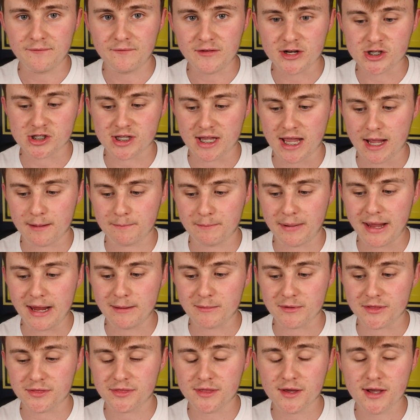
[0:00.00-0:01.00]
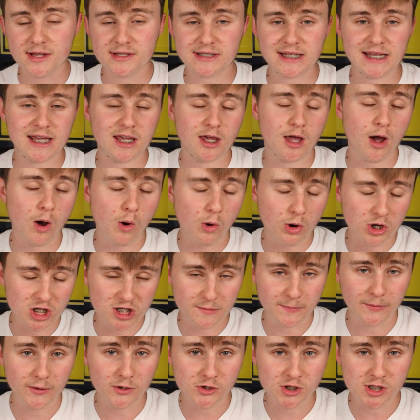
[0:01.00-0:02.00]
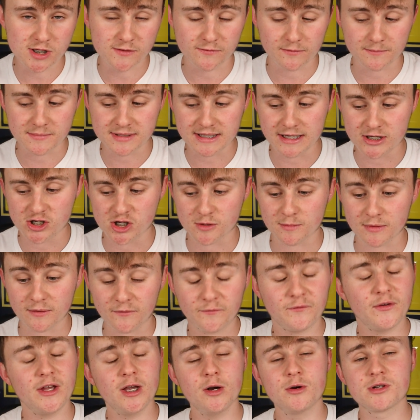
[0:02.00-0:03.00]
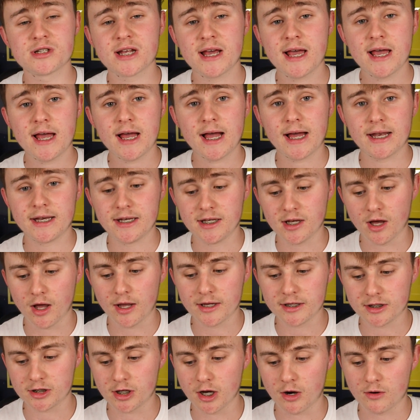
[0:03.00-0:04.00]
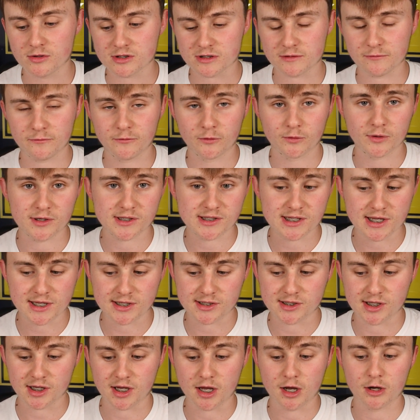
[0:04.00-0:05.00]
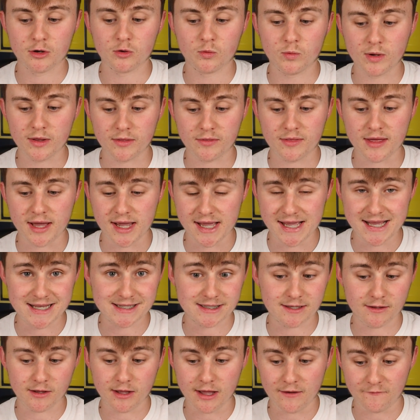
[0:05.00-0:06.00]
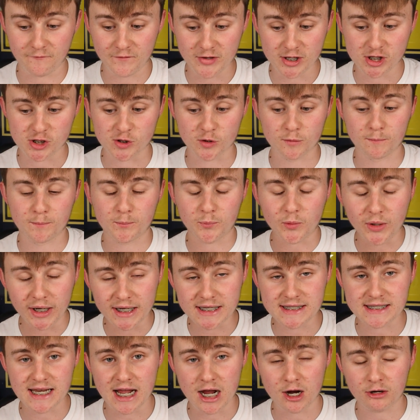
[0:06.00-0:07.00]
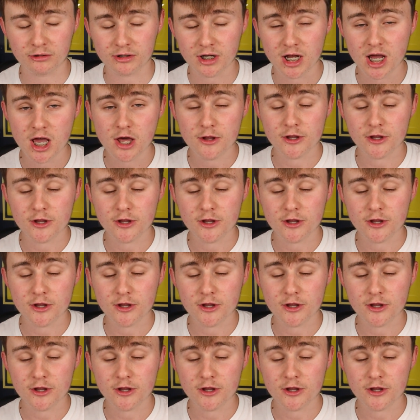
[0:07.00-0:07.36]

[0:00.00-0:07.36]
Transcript: finished the campaign with 13 goal contributions from central midfield and 9 goals and 4 assists to go with that is the official breakdown.